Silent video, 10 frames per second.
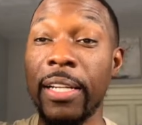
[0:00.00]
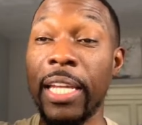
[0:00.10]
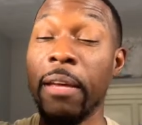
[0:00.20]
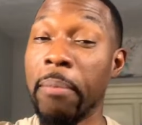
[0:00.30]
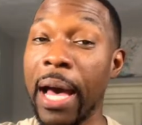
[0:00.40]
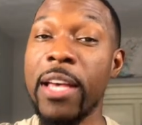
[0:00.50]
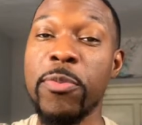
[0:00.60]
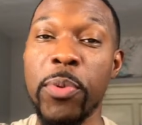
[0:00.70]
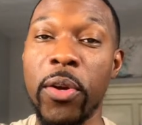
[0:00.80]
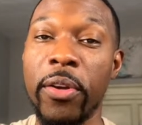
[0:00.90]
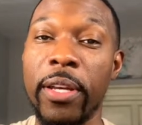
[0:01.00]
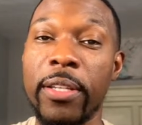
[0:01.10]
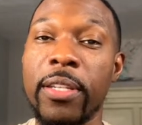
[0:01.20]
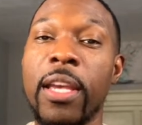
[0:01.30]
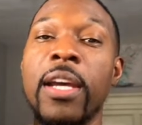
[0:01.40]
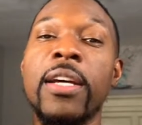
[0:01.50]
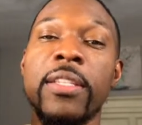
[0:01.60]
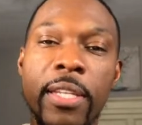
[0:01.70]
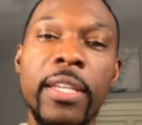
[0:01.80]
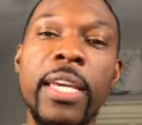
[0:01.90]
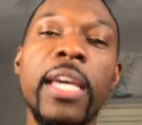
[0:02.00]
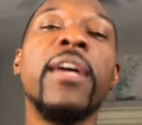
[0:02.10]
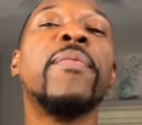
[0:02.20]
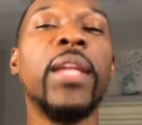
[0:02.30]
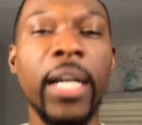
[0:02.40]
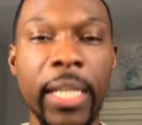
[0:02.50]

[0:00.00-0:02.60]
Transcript: in my experience, to get a